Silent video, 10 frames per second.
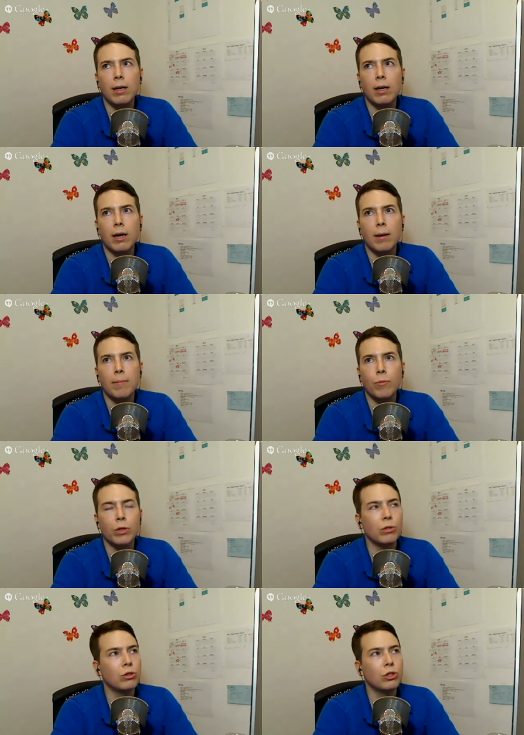
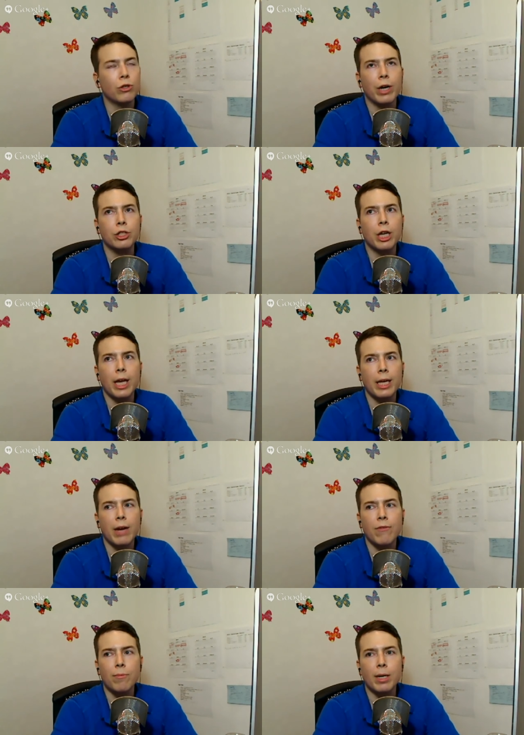whether it's you're educating
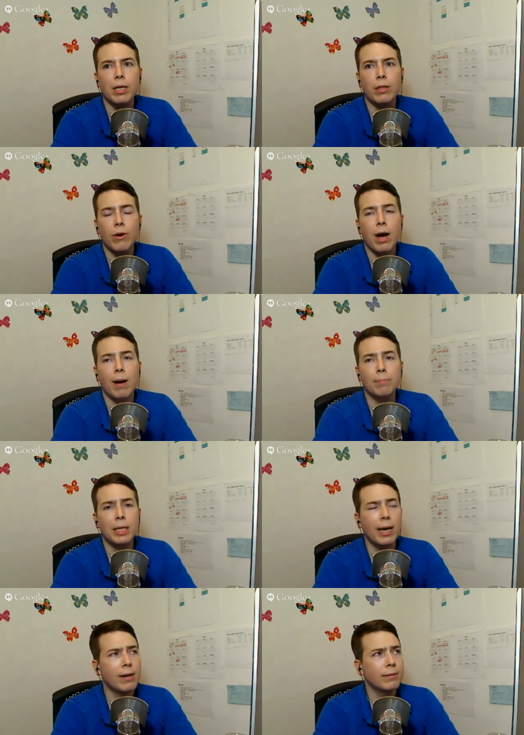everybody and they're
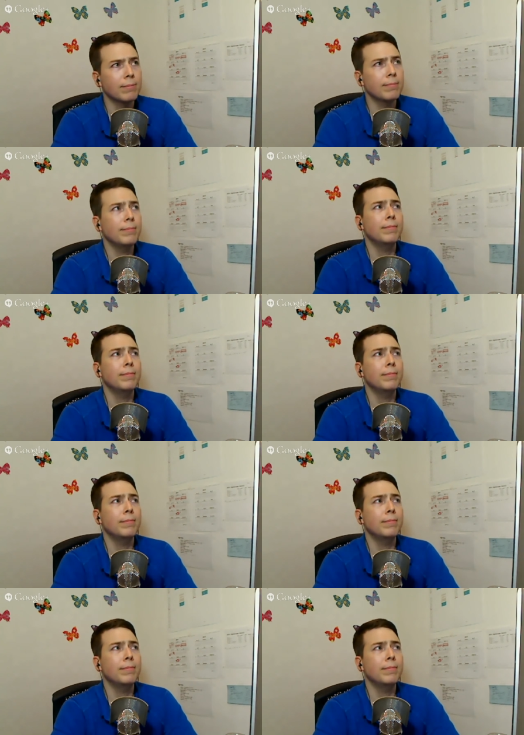opting out,